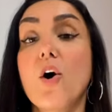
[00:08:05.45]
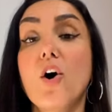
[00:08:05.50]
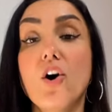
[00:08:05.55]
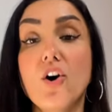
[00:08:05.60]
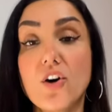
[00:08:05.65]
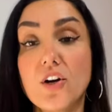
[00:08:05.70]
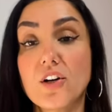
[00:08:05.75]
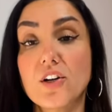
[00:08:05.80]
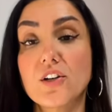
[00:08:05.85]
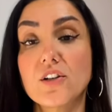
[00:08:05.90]

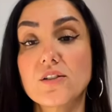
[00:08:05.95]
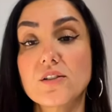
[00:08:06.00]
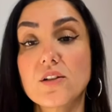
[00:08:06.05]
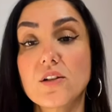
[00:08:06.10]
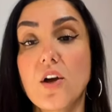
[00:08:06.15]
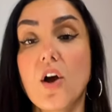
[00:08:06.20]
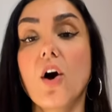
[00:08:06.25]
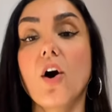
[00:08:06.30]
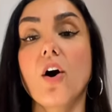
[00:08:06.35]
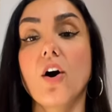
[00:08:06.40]
hookers
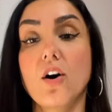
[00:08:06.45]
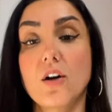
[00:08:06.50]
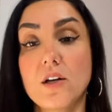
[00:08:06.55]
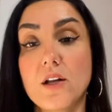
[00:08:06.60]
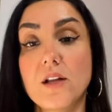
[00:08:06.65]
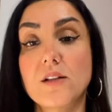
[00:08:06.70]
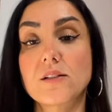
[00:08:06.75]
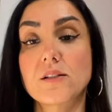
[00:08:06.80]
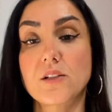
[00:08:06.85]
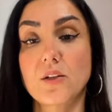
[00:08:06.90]
on
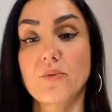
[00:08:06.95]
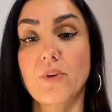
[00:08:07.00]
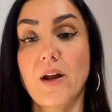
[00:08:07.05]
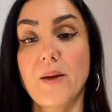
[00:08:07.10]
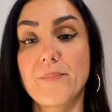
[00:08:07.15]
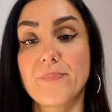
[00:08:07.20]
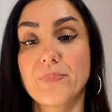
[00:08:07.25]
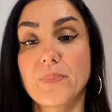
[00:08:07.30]
Instagram.